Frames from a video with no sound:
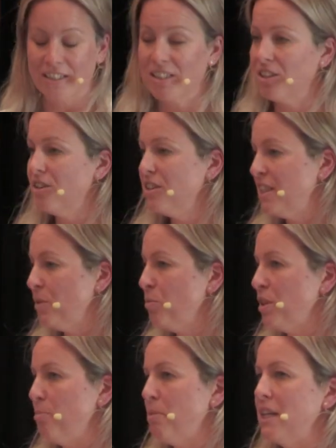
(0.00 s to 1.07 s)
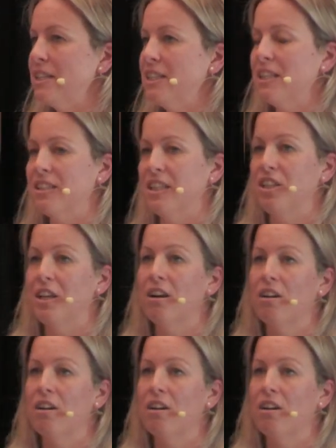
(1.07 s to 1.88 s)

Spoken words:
starting with the basics in year